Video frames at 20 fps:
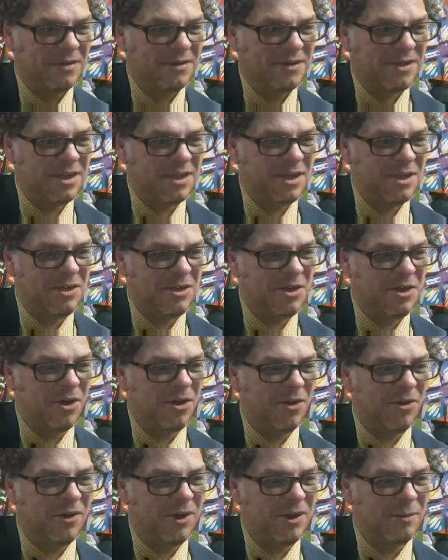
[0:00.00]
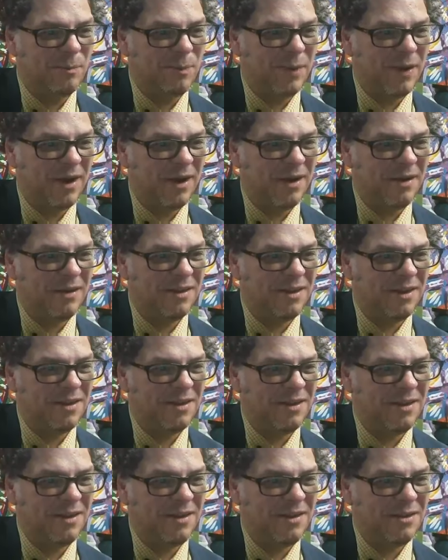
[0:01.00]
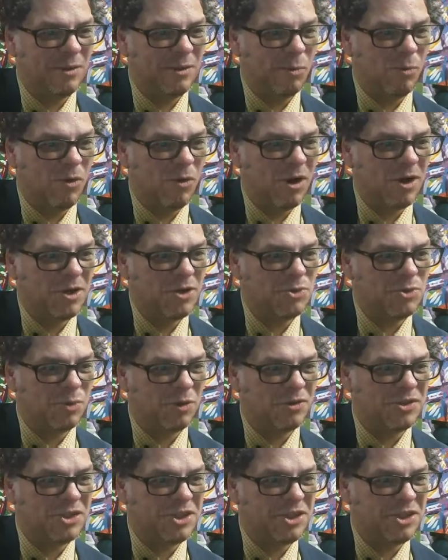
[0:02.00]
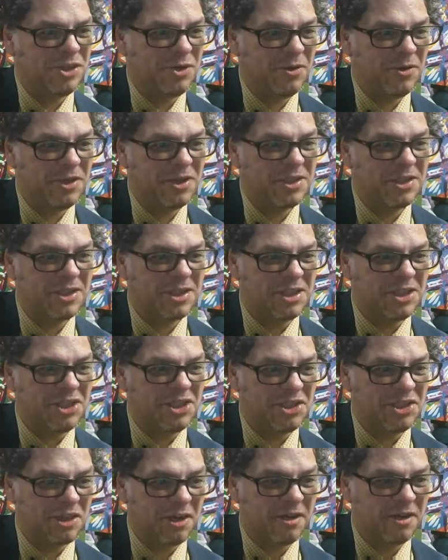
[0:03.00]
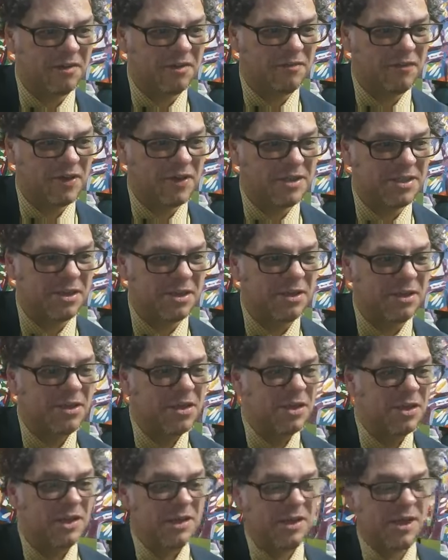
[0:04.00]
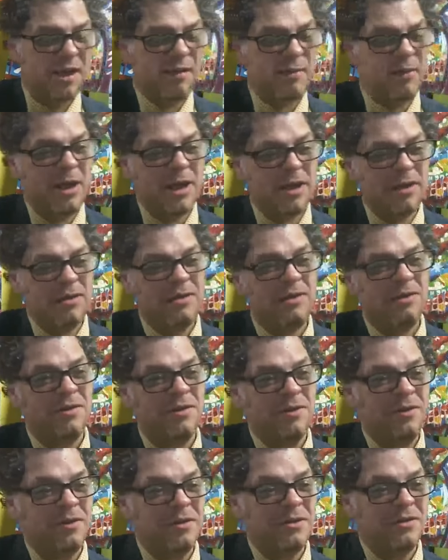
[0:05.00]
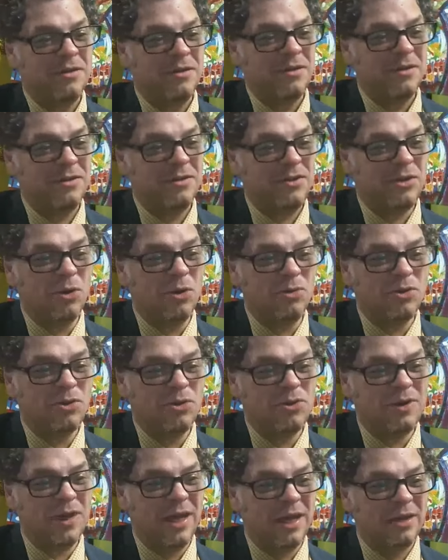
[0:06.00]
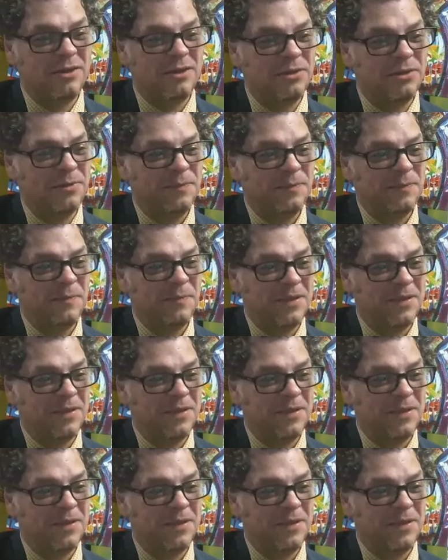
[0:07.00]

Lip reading: Didn't know it, but the waters were seriously shark infested. Yeah, man. Don't do that, dude.